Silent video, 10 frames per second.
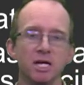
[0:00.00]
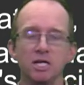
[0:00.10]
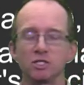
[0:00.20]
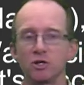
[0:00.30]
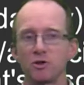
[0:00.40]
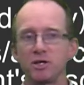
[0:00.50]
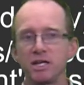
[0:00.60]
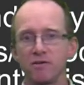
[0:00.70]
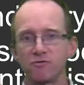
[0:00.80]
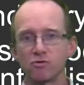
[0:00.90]
So you need
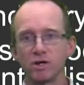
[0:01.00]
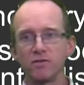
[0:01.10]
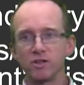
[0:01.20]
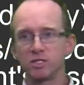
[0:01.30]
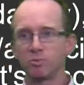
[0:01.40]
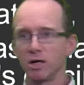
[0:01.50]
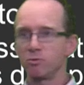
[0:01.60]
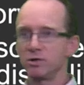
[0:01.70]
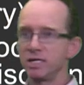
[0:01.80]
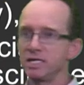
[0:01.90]
to have 3 of these
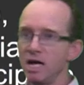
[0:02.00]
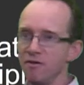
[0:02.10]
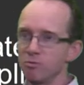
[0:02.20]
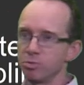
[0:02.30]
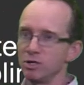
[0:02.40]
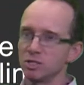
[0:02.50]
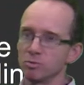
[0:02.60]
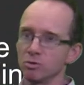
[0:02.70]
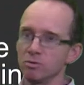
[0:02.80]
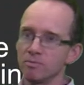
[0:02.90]
people. You need to have a
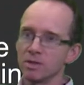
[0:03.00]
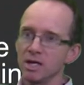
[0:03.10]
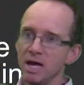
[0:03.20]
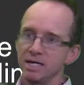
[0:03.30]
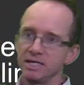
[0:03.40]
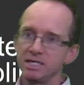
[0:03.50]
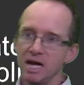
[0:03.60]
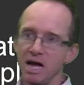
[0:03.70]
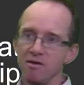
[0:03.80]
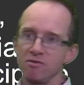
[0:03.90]
principal, and you need to
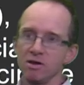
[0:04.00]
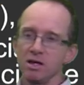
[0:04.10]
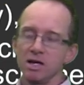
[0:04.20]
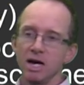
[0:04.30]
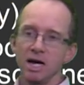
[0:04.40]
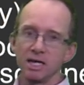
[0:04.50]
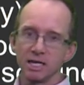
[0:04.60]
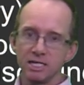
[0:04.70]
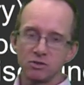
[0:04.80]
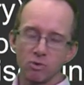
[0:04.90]
have at
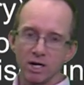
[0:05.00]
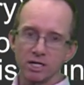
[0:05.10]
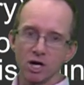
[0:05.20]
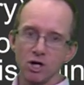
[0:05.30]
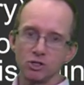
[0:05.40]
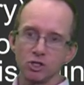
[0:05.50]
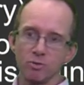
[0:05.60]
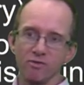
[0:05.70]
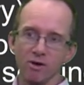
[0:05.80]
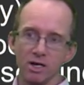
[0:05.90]
least 1
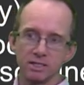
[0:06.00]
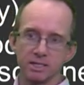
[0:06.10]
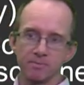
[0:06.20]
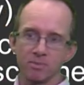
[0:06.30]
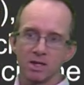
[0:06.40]
co-supervisor.